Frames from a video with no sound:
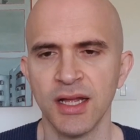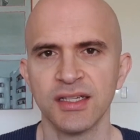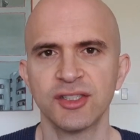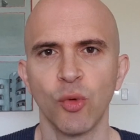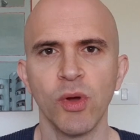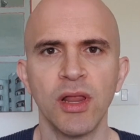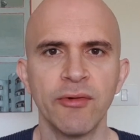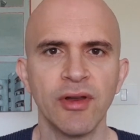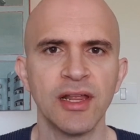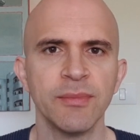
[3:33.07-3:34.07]
So Will
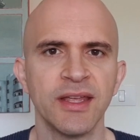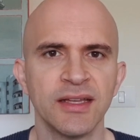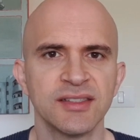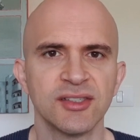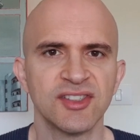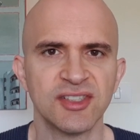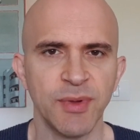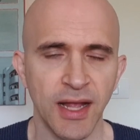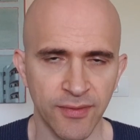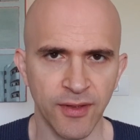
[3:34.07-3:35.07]
Henry Lee begins to
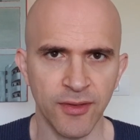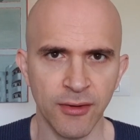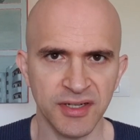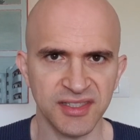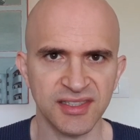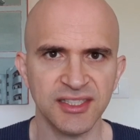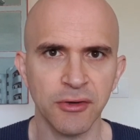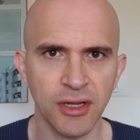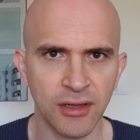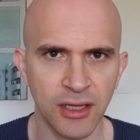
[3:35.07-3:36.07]
suspect that there is a
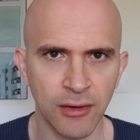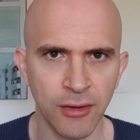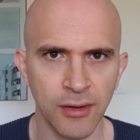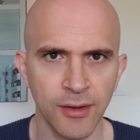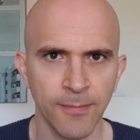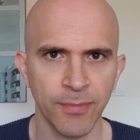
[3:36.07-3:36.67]
serial killer